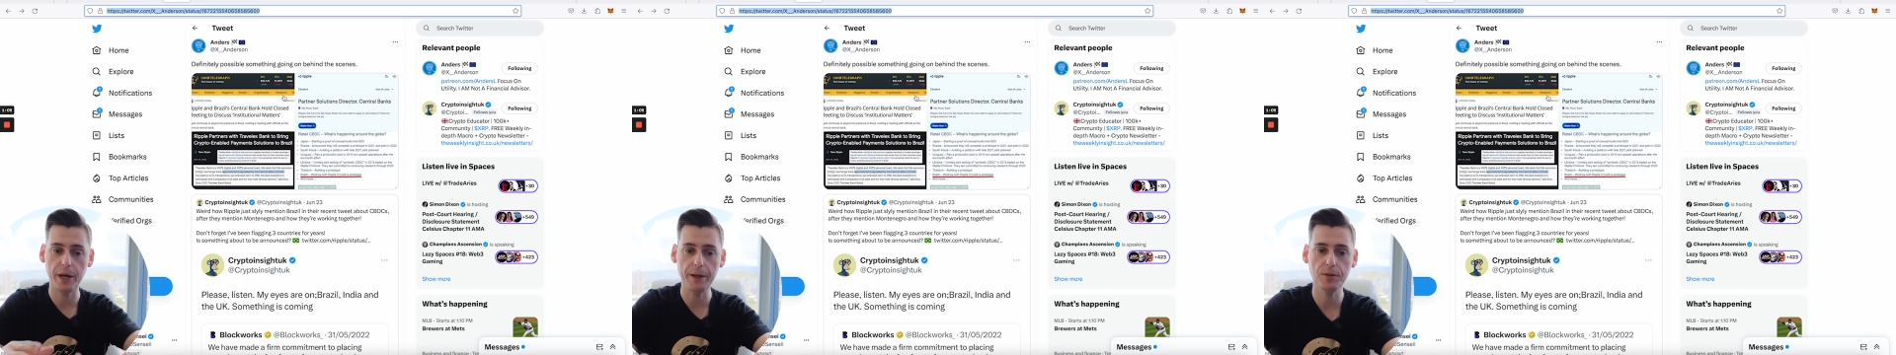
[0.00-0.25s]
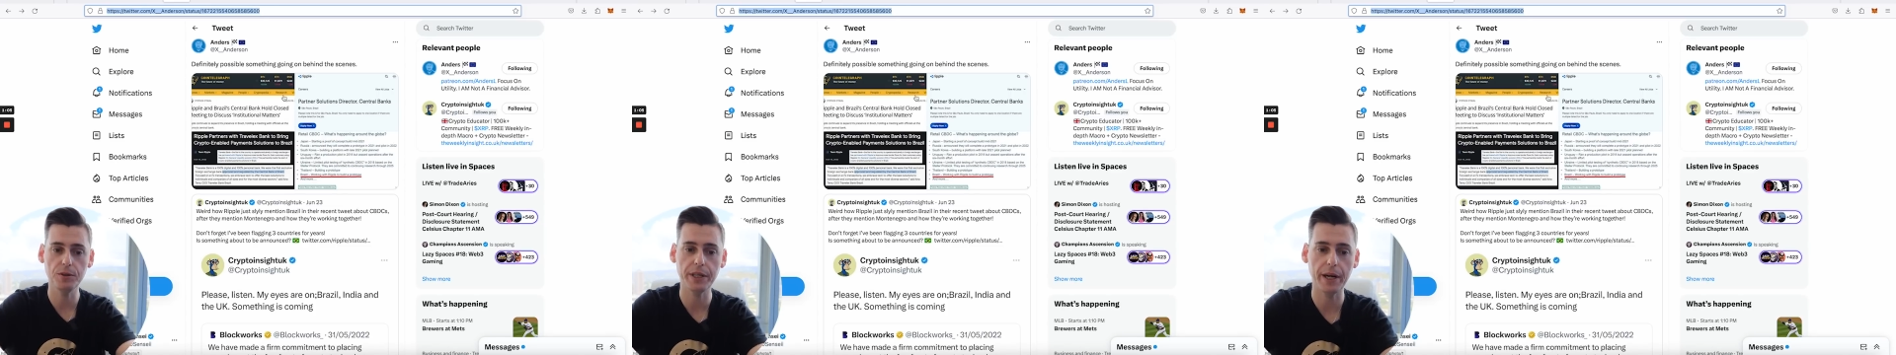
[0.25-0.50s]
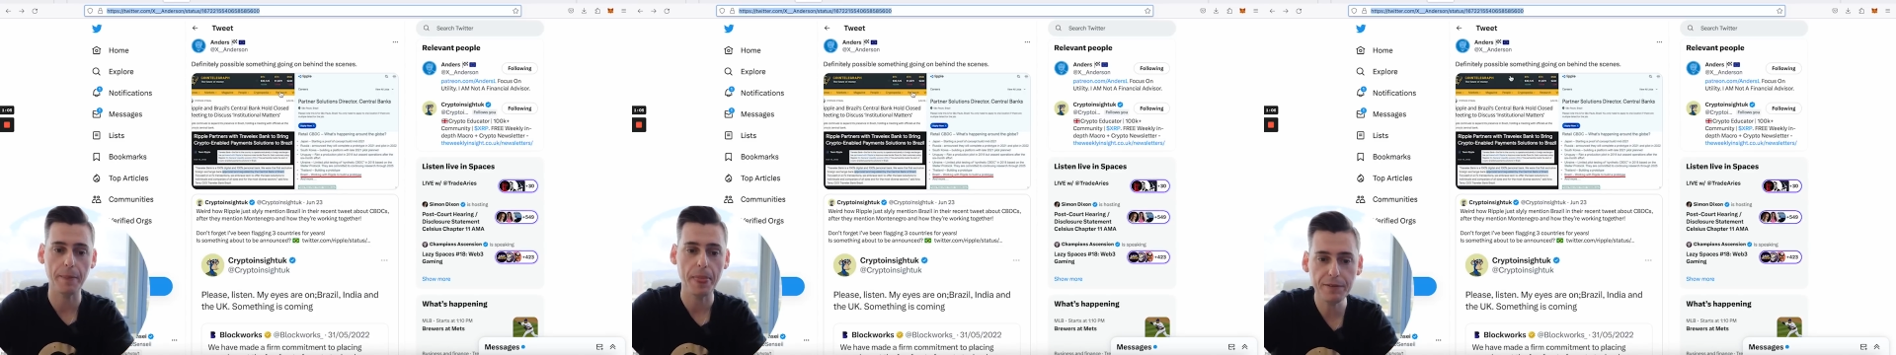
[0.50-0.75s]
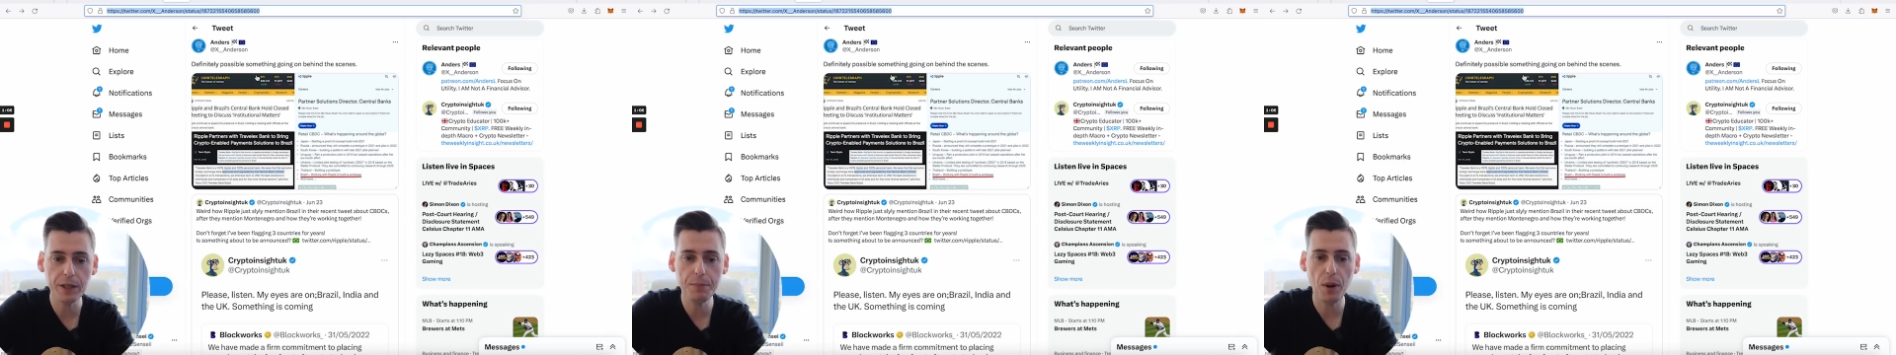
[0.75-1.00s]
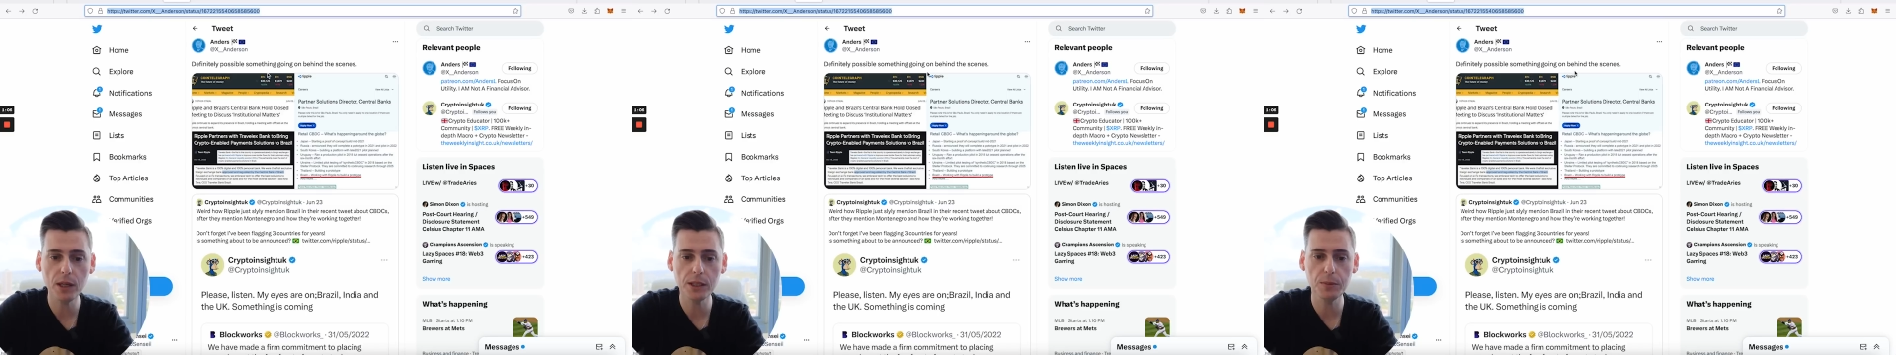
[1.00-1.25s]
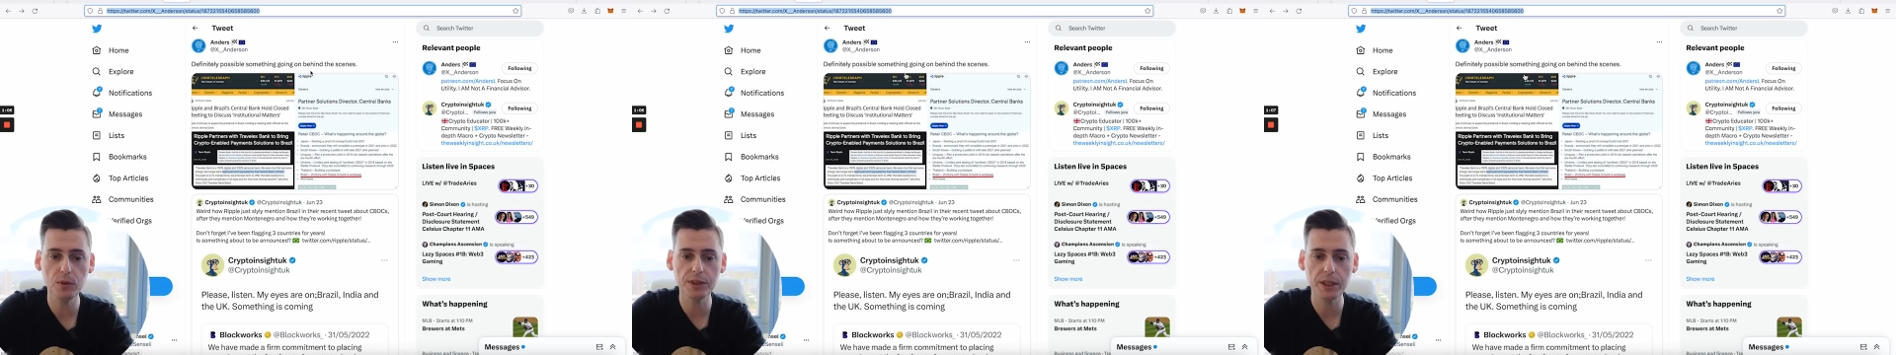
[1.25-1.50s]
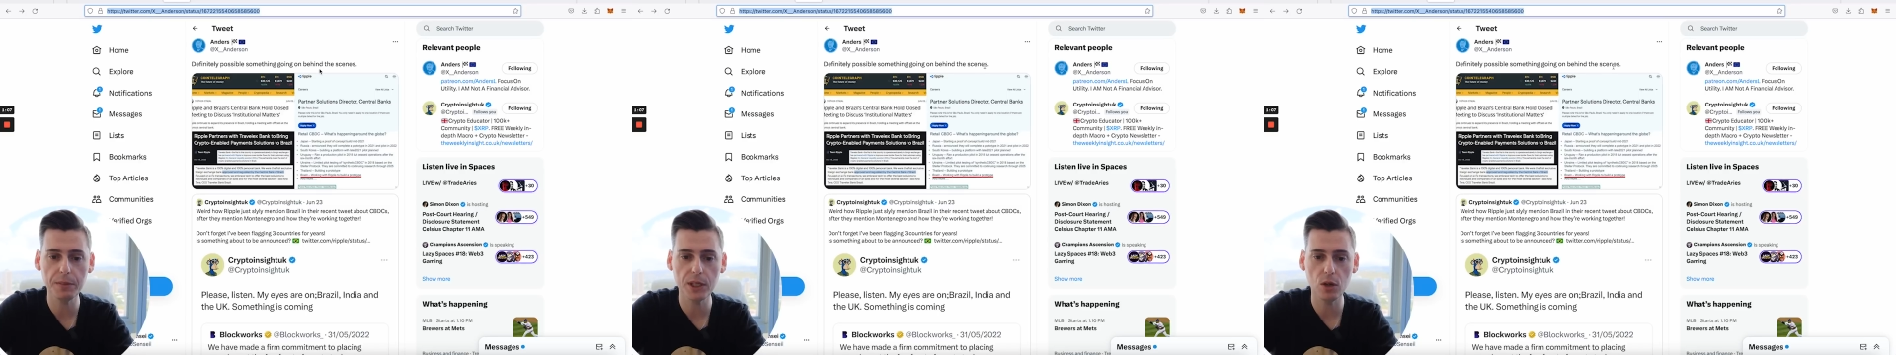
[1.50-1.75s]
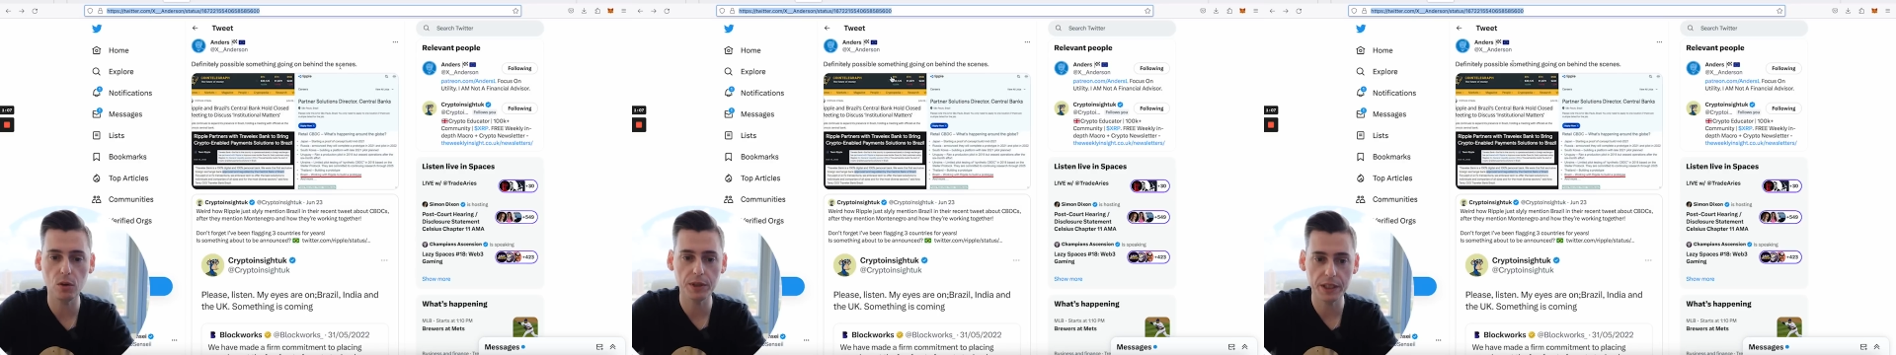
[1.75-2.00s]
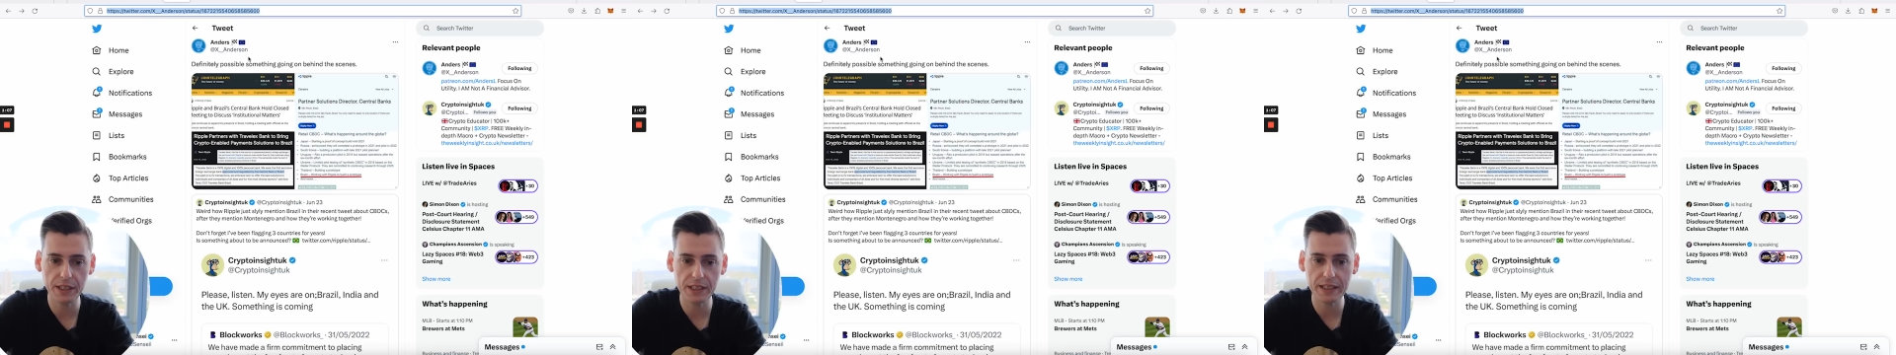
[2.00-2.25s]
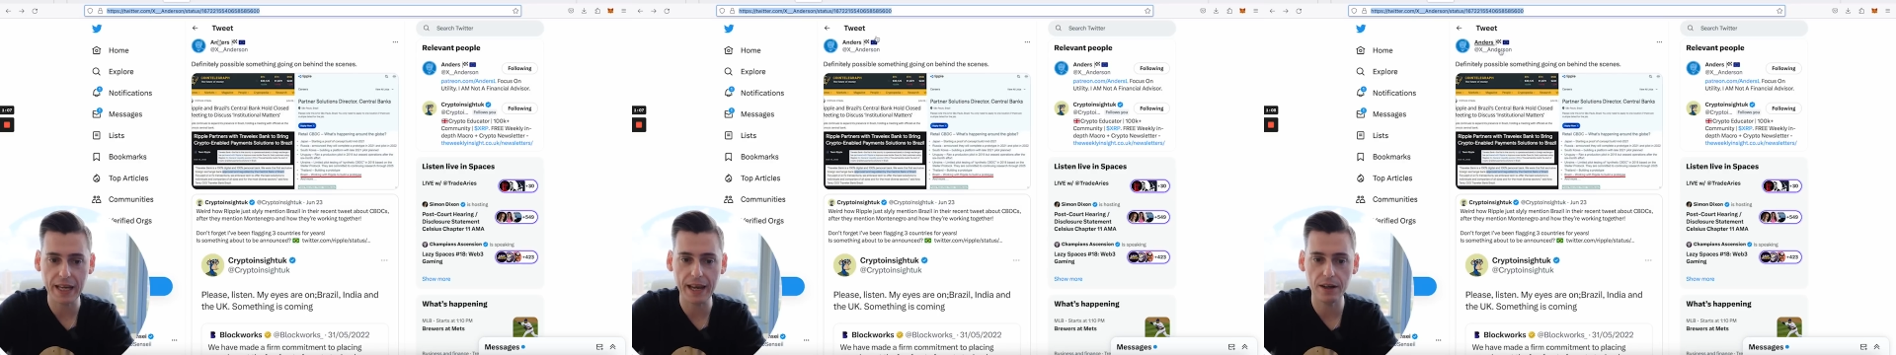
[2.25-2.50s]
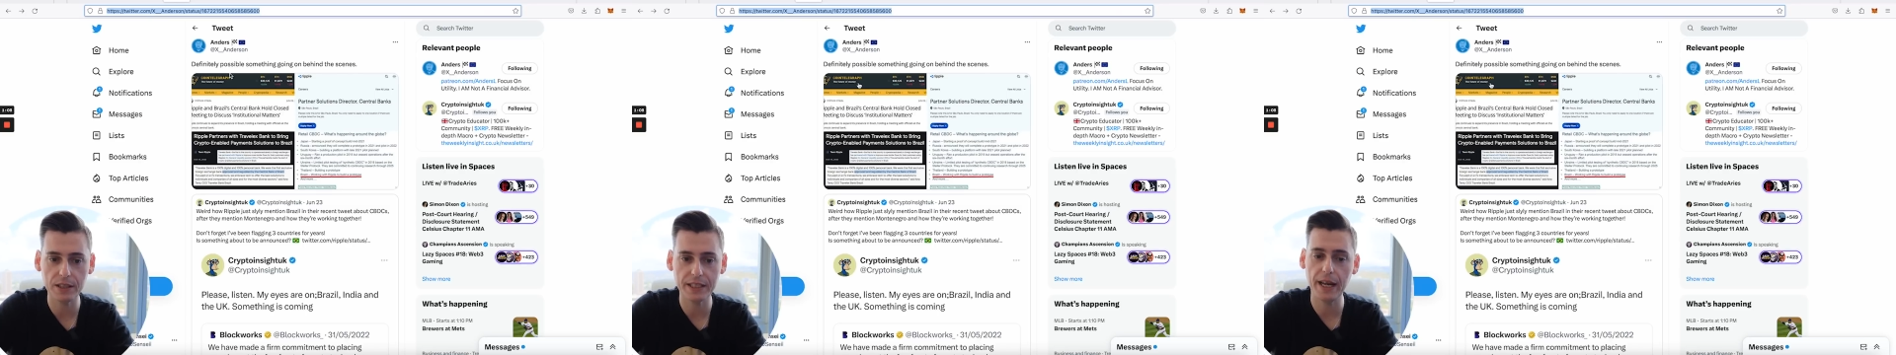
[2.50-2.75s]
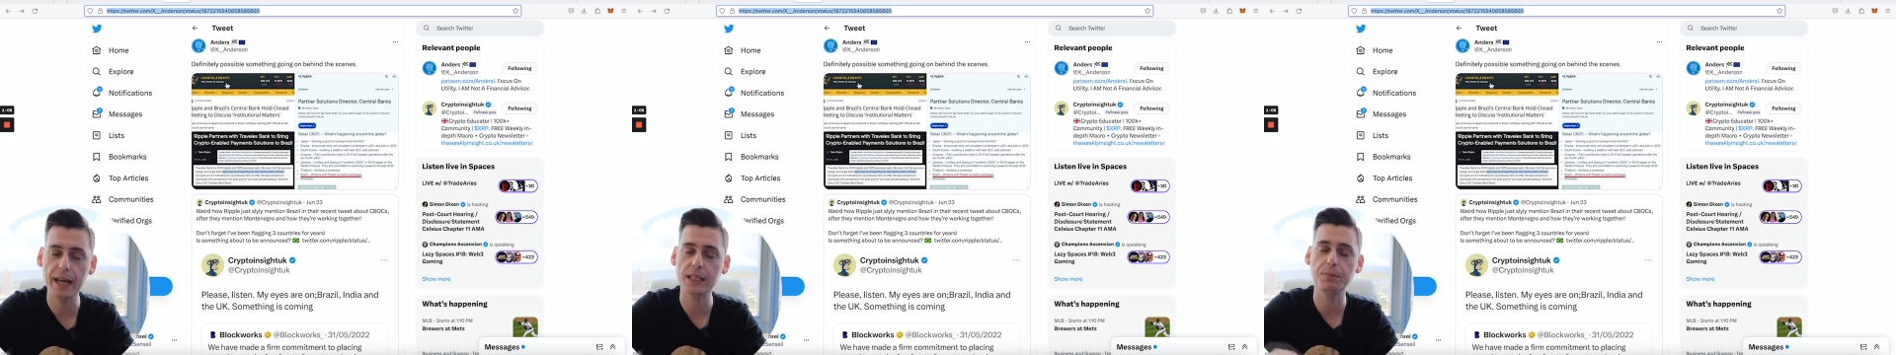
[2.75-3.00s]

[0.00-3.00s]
Okay, so check it out. Definitely possible something gold. This is Anderson X.